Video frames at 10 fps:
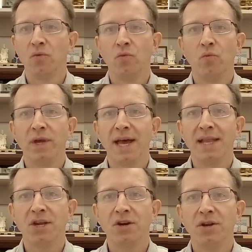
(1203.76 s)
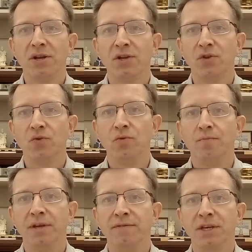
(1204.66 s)
We can turn to
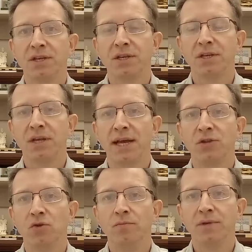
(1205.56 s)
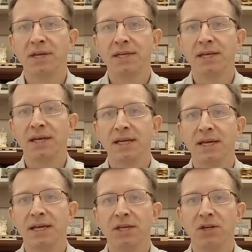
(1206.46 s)
previous tombs
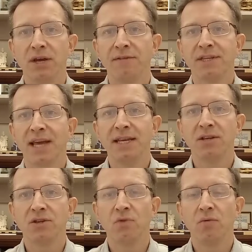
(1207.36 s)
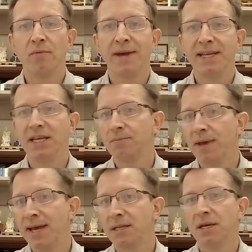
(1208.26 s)
to give us guidance on what we might
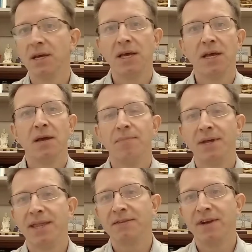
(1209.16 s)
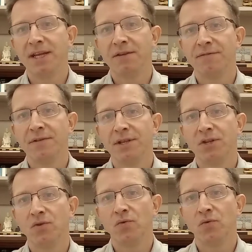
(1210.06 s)
expect, but that's very different
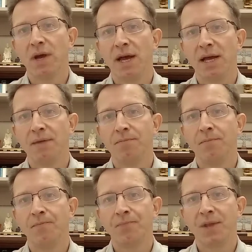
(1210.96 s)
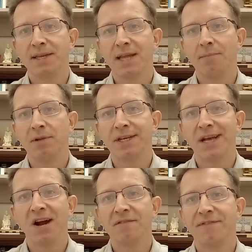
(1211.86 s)
to establishing
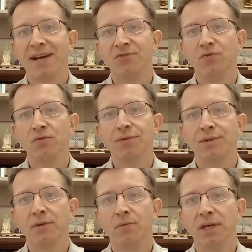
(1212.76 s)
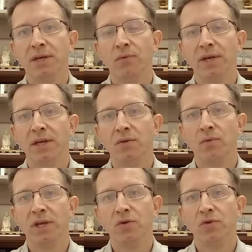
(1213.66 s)
hard and fast rules that we
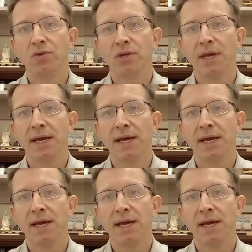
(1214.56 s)
use